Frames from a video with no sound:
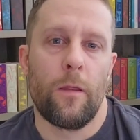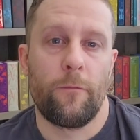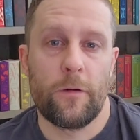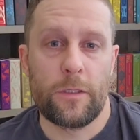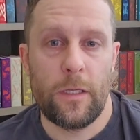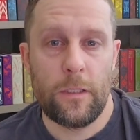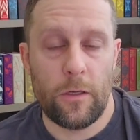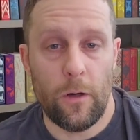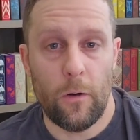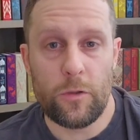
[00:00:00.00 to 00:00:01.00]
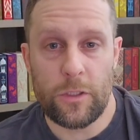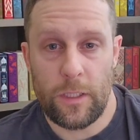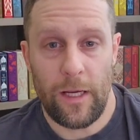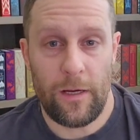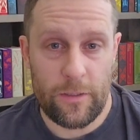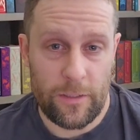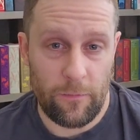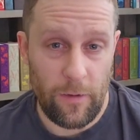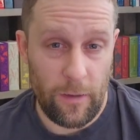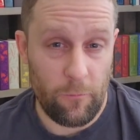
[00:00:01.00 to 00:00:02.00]
The first thing to know, just to get
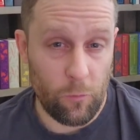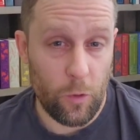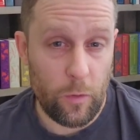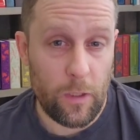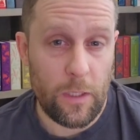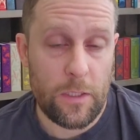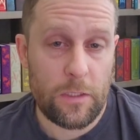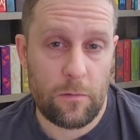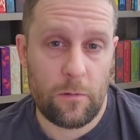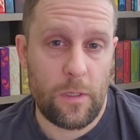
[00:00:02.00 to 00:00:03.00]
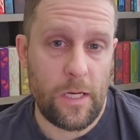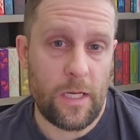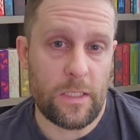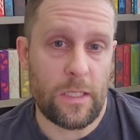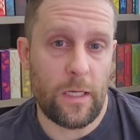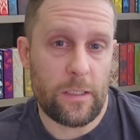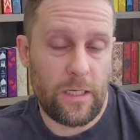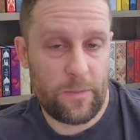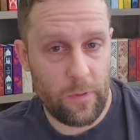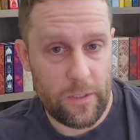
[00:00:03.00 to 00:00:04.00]
yourself kind of rooted in the story, is that it
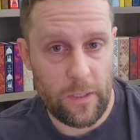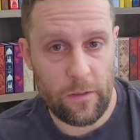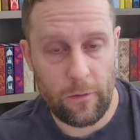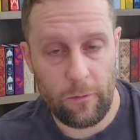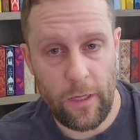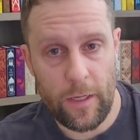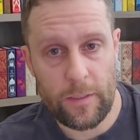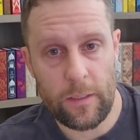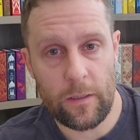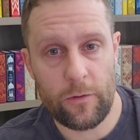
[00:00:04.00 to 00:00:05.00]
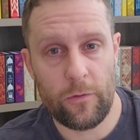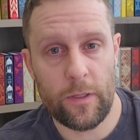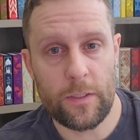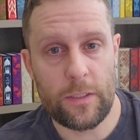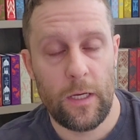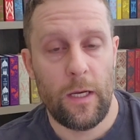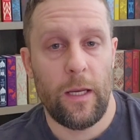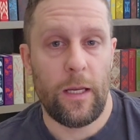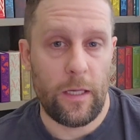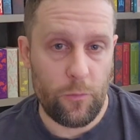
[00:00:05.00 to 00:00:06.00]
takes place in the early 1800s
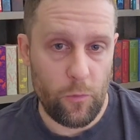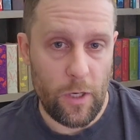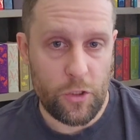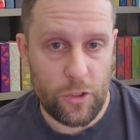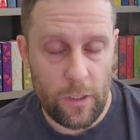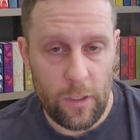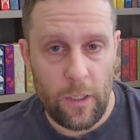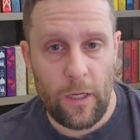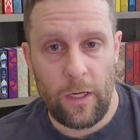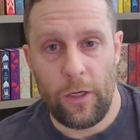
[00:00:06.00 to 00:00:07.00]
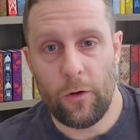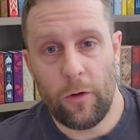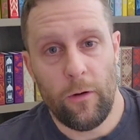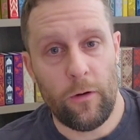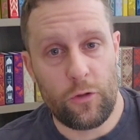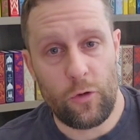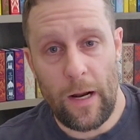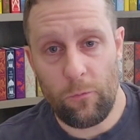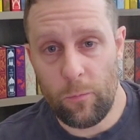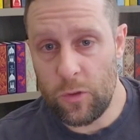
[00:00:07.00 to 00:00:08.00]
in Russia. You're going to
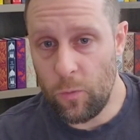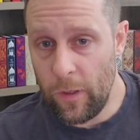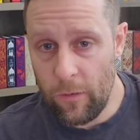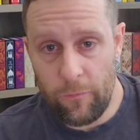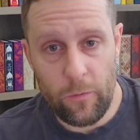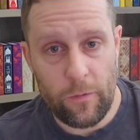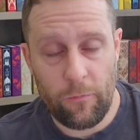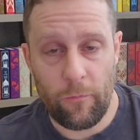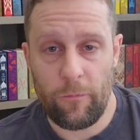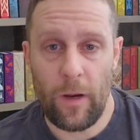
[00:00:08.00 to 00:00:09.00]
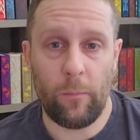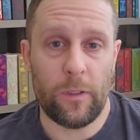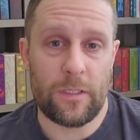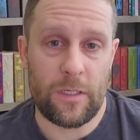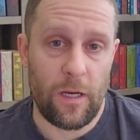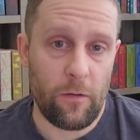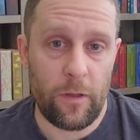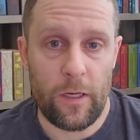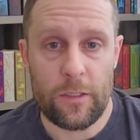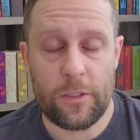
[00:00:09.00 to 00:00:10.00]
travel between a few different families, see how
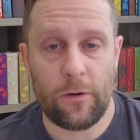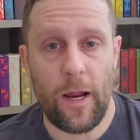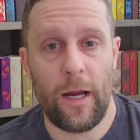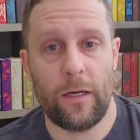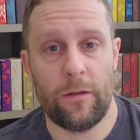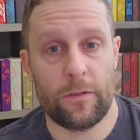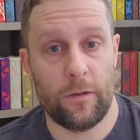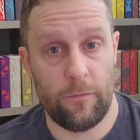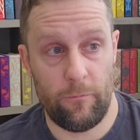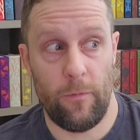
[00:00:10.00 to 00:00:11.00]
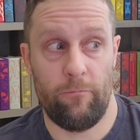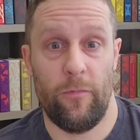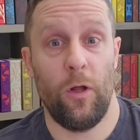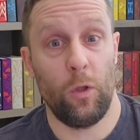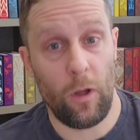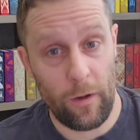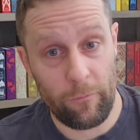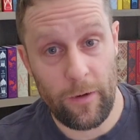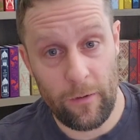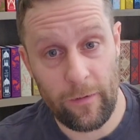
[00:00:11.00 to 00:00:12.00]
they interact. There's a
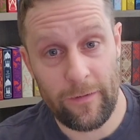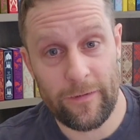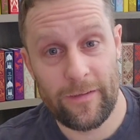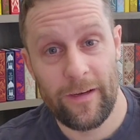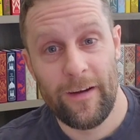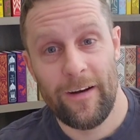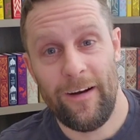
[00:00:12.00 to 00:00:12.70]
lot of characters.